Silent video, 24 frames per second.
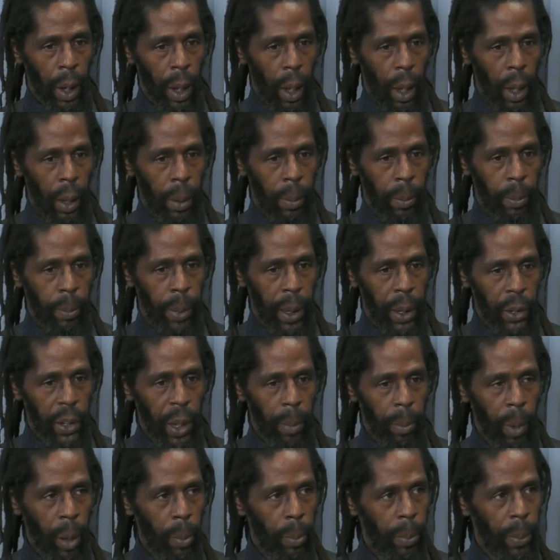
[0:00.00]
And because
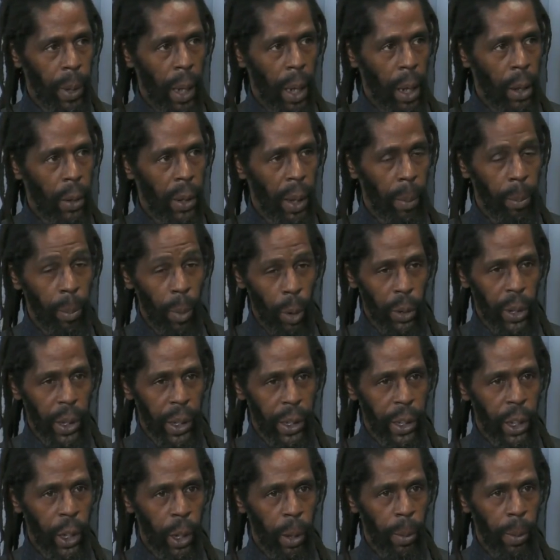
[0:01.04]
I'm on my own, I'm more
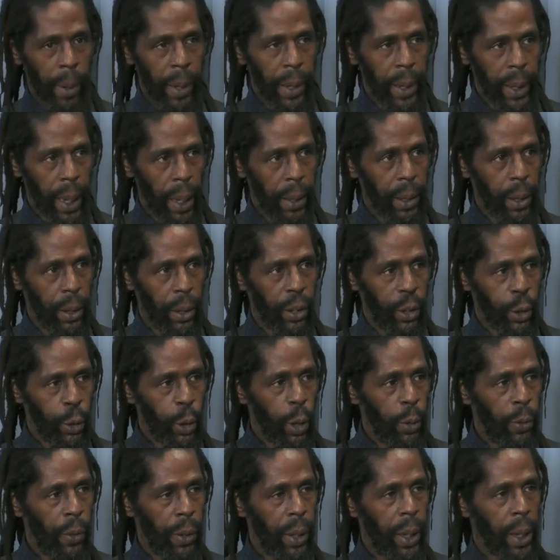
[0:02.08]
determined to get to the
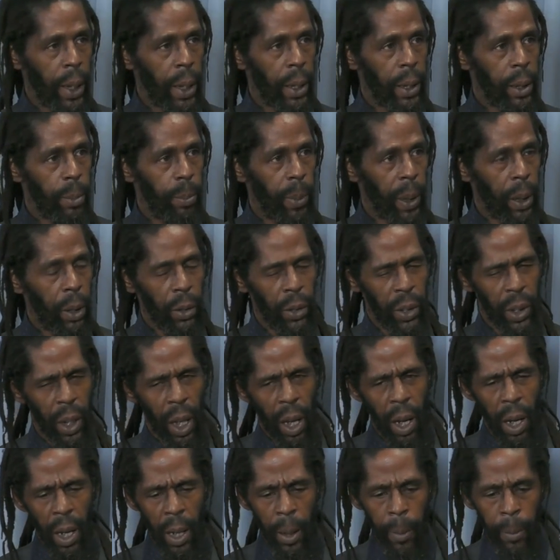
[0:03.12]
truth of this because,
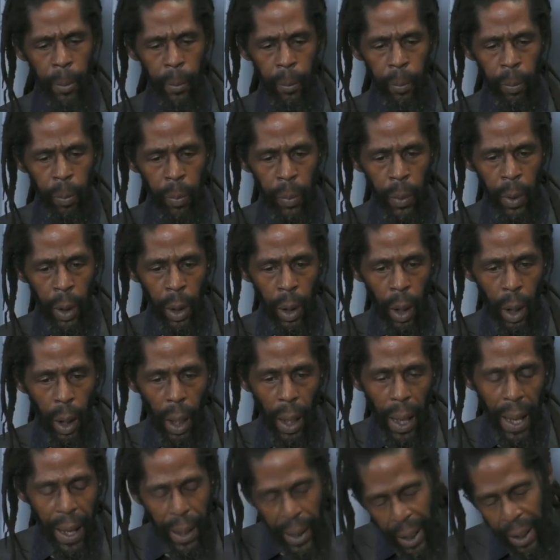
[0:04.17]
like,
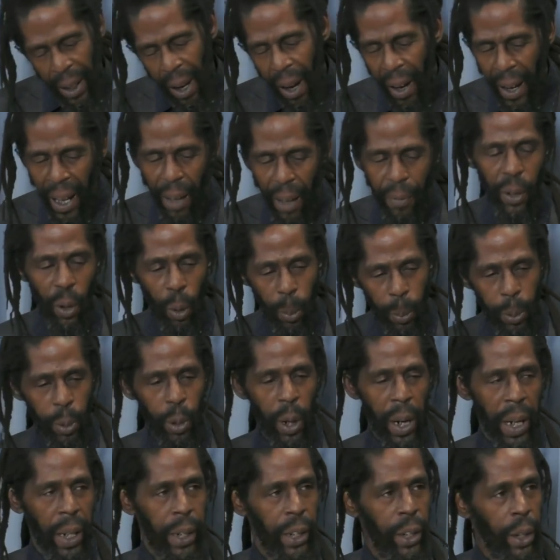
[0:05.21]
how can I have an
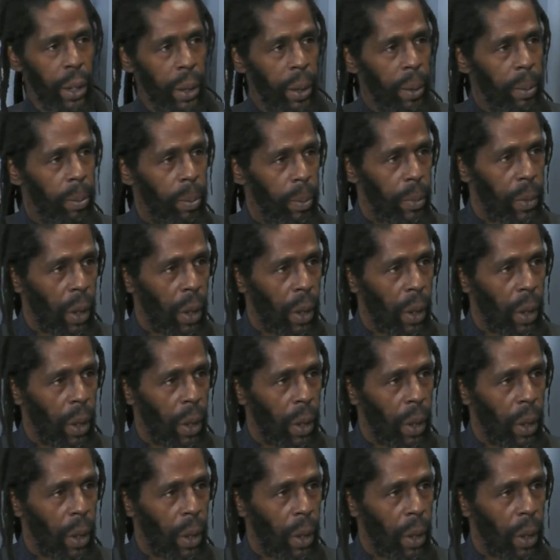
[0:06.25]
operation?